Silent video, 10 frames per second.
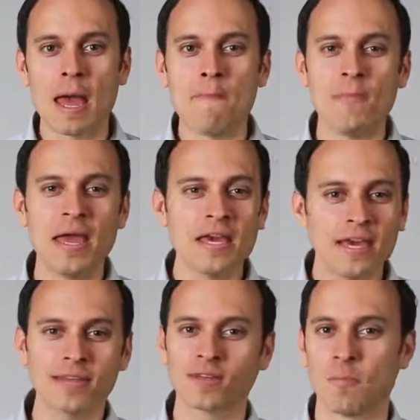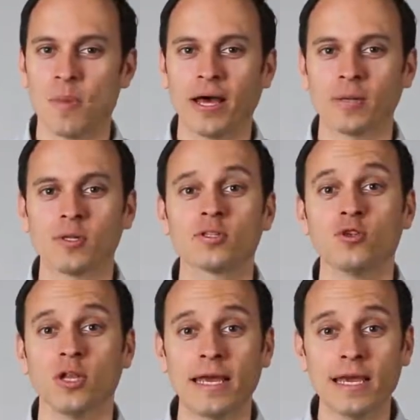making it compatible
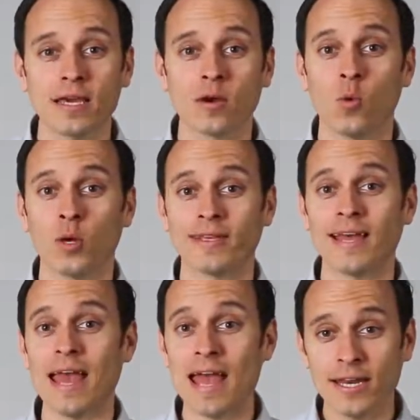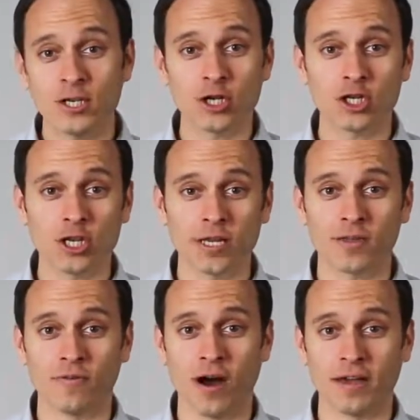to link with any TouchLink
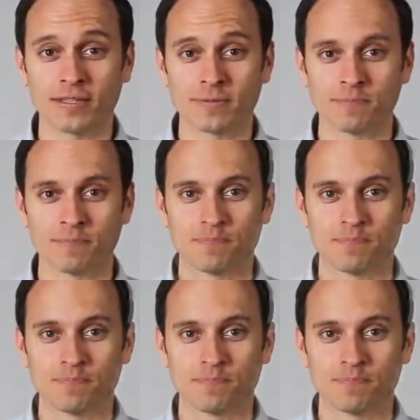device.